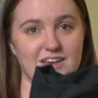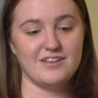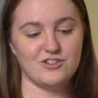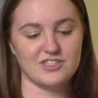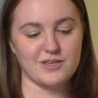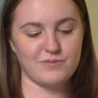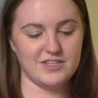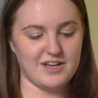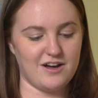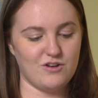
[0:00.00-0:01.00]
just slip
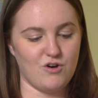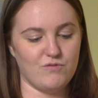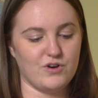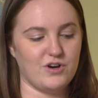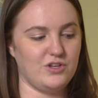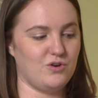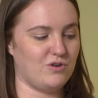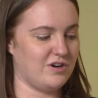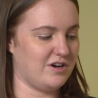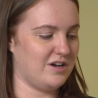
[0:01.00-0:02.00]
these on over
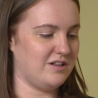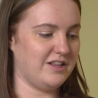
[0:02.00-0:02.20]
your